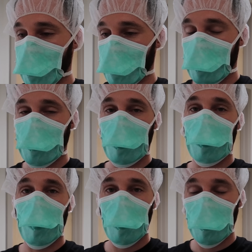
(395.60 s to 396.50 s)
She needs to
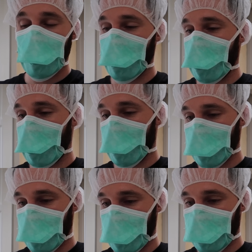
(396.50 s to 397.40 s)
recoup a bit of
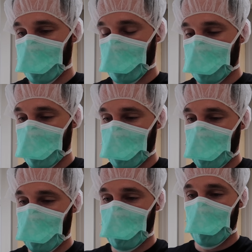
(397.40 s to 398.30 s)
energy. So she's
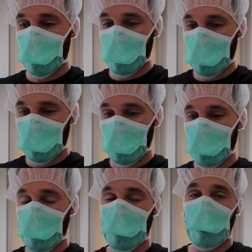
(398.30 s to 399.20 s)
gonna get the
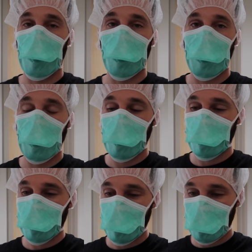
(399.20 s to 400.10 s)
epidural. She's gonna hopefully get
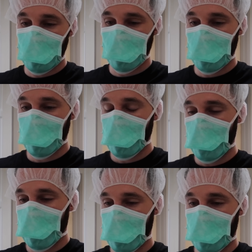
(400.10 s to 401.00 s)
some sleep.
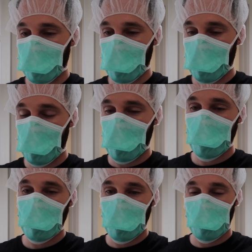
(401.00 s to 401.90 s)
And then when the
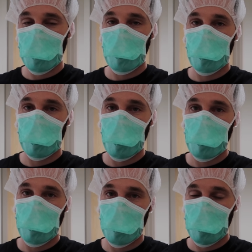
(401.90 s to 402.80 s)
oxytocin, which
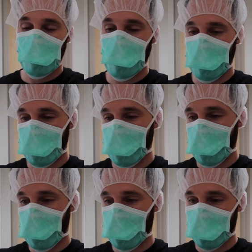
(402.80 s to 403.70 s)
is the drug she's gonna be
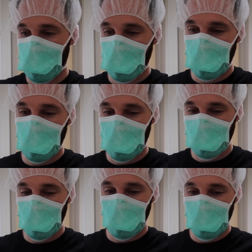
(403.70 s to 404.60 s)
taking, when that
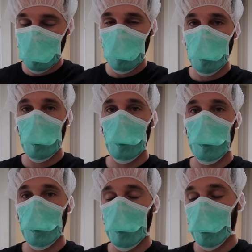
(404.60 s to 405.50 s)
kicks in,
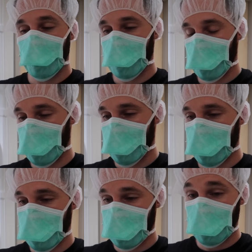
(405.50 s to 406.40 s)
hopefully
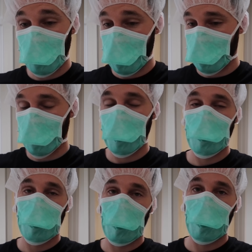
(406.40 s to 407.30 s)
she's gonna be ready to
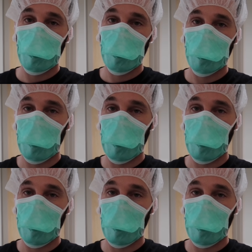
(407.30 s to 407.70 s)
push you guys.